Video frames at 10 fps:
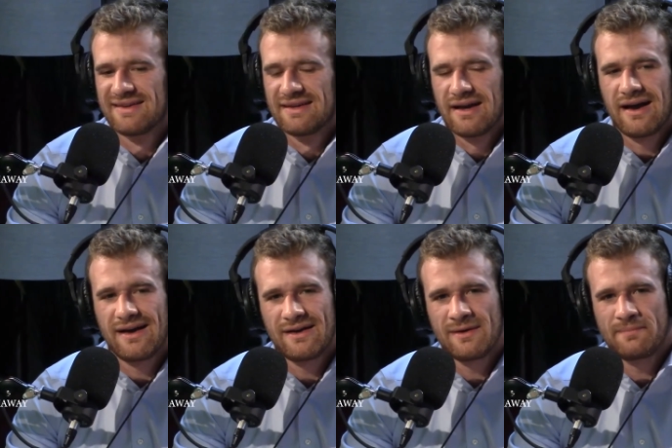
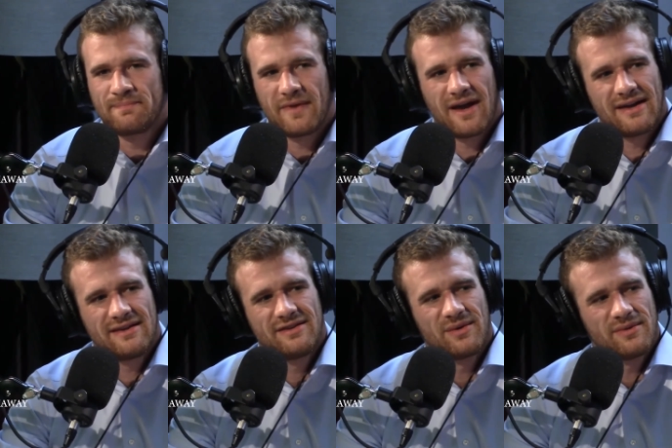Um, I
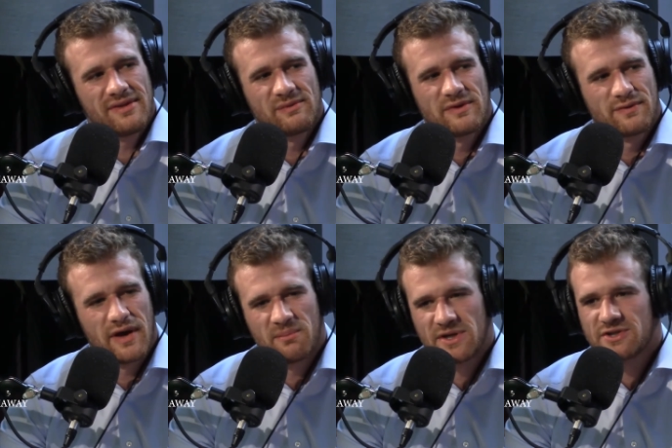don't think we've
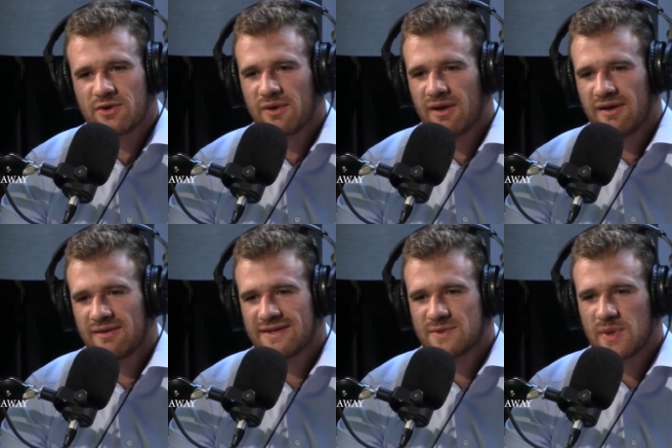got much going on
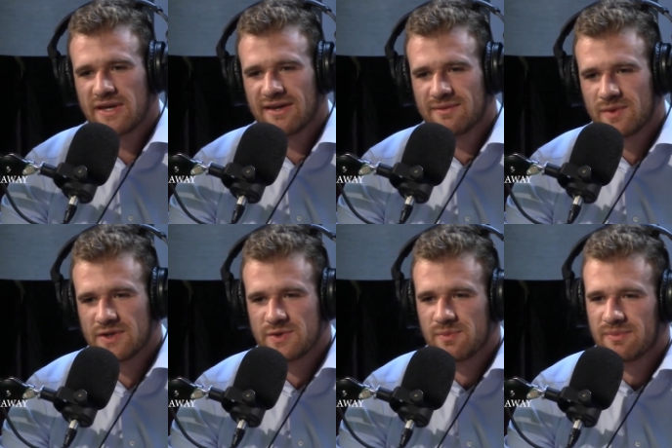this weekend,
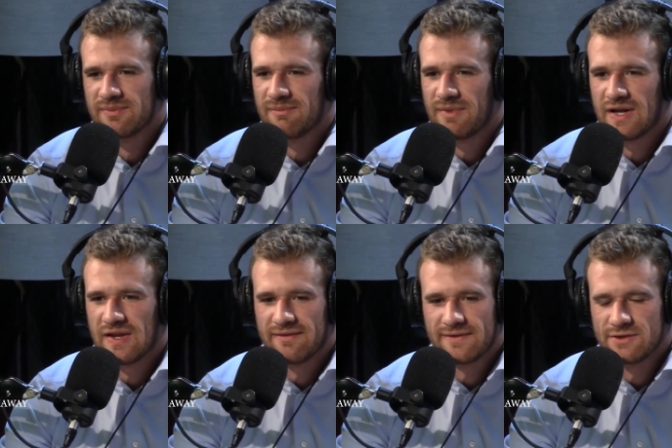which my
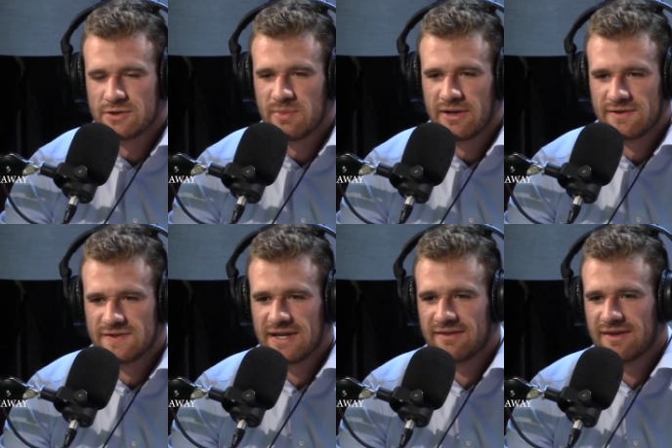life has just been
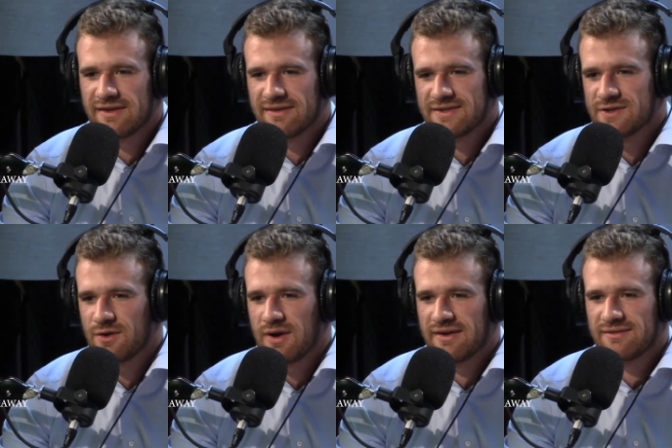insane lately, so
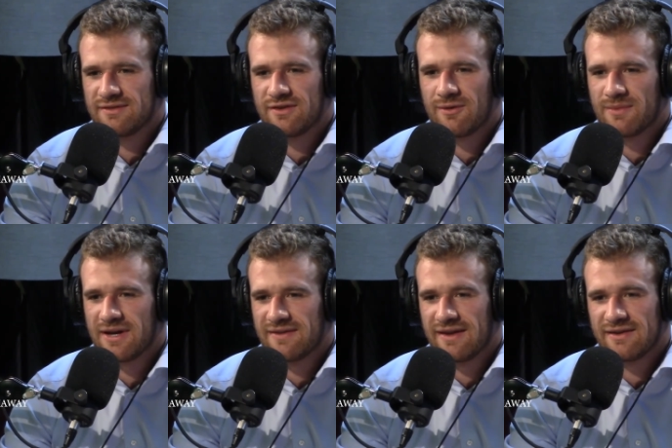I don't
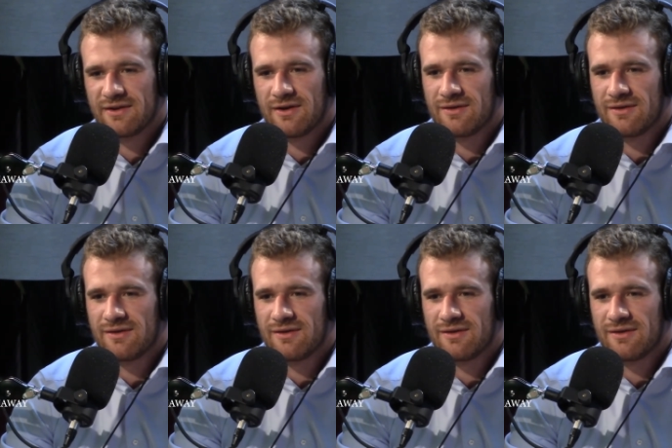mind that at all.